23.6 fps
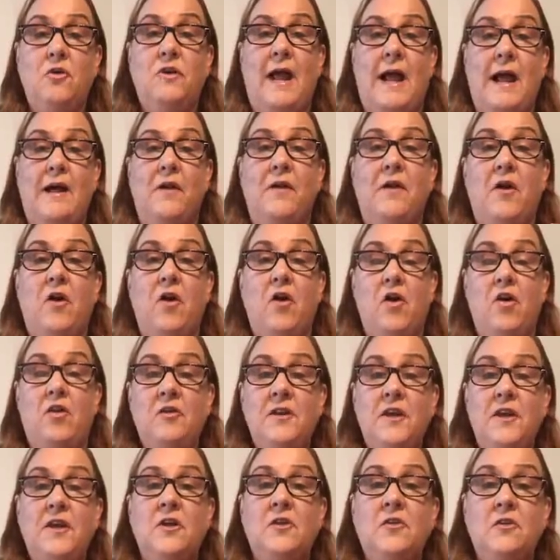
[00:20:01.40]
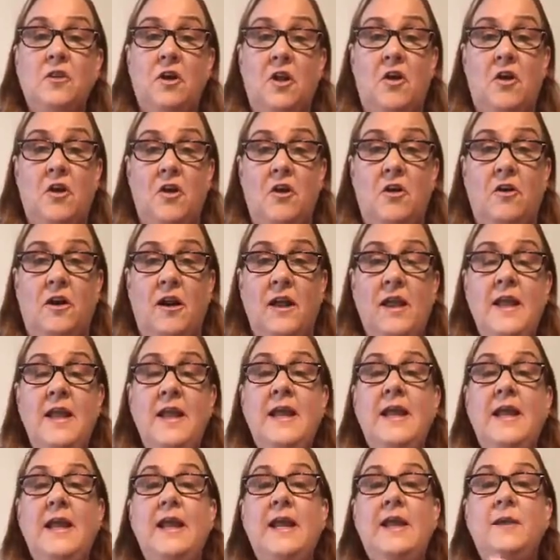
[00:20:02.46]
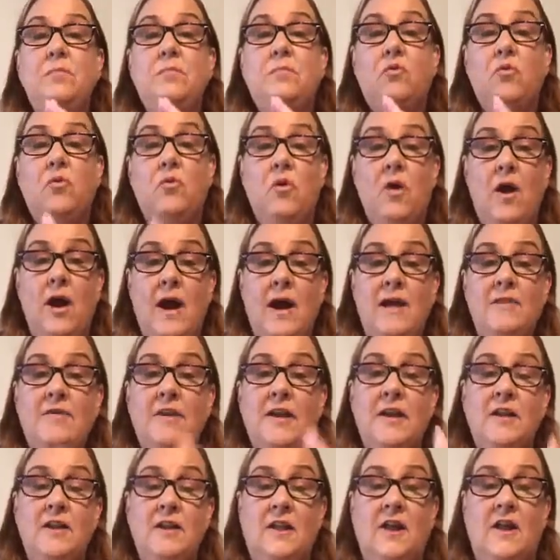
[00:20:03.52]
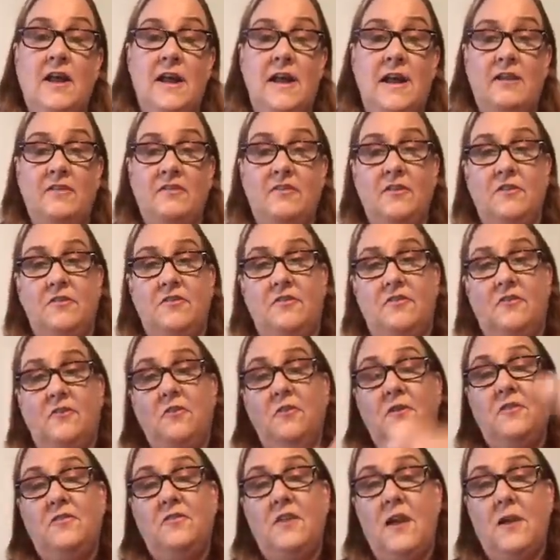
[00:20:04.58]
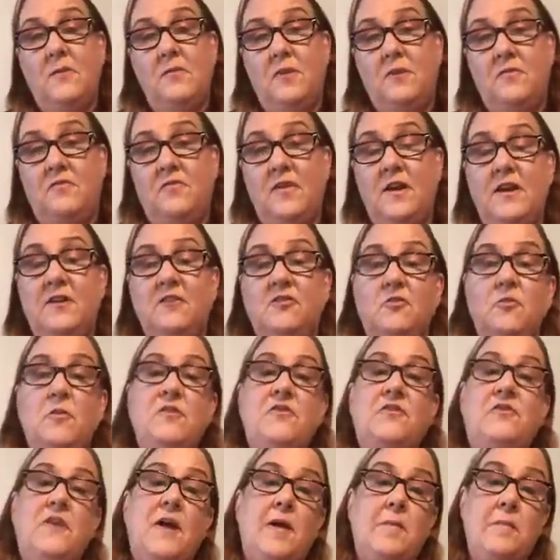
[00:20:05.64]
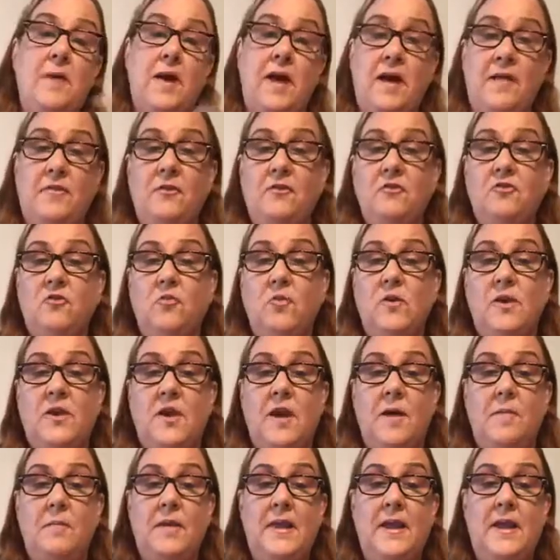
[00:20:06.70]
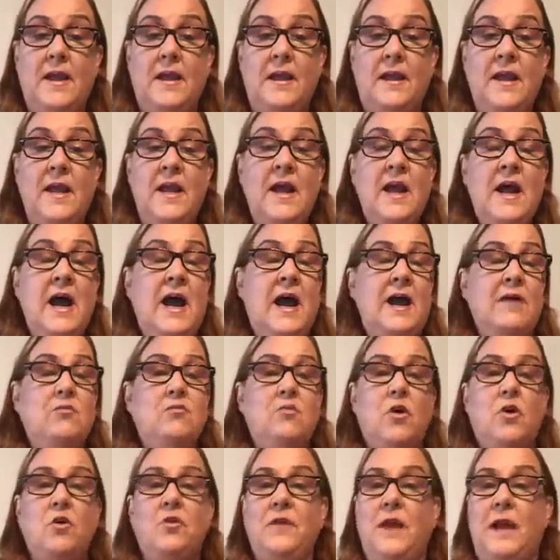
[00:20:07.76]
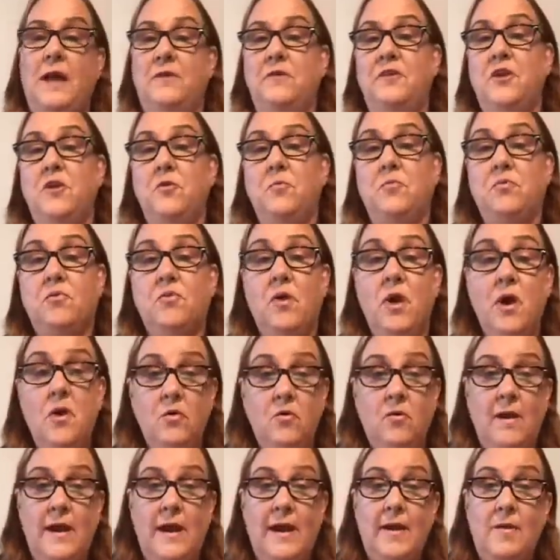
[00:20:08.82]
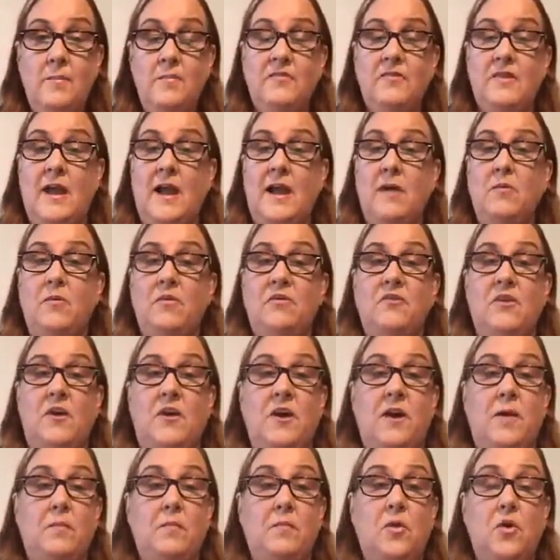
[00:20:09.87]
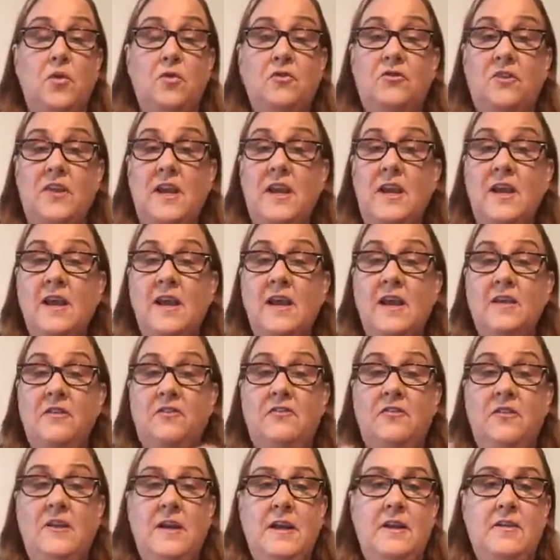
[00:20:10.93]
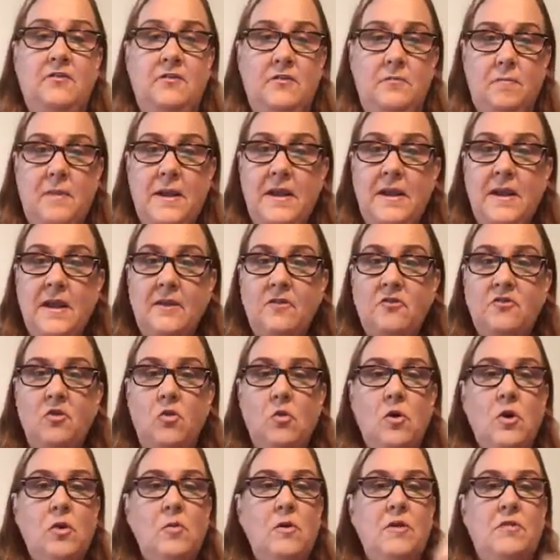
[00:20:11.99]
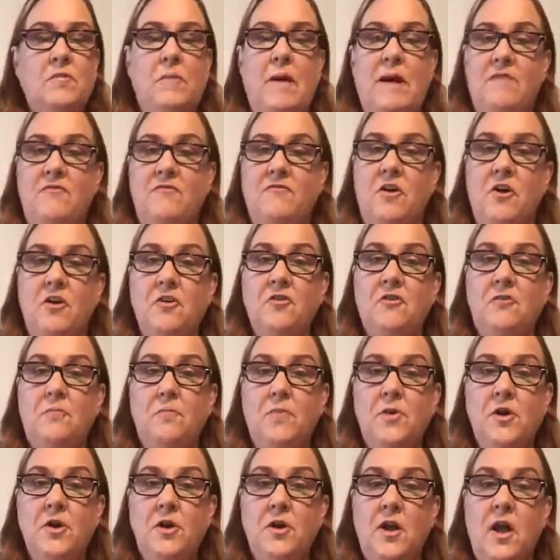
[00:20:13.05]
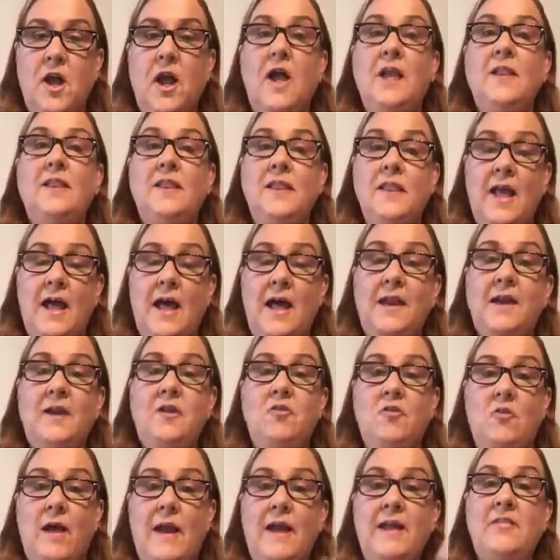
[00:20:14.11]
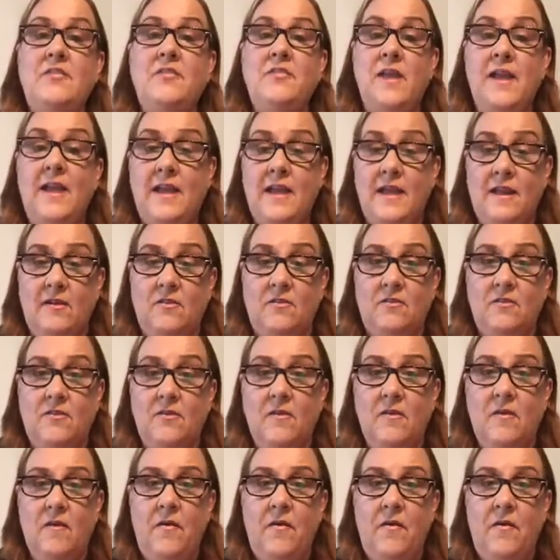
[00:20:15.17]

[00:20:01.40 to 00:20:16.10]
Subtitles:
out all year long in private clients. As soon as I would finish with some, others would come in. I rolled out new programs. I was on a multi-city speaking tour with my first book. A lot of great things.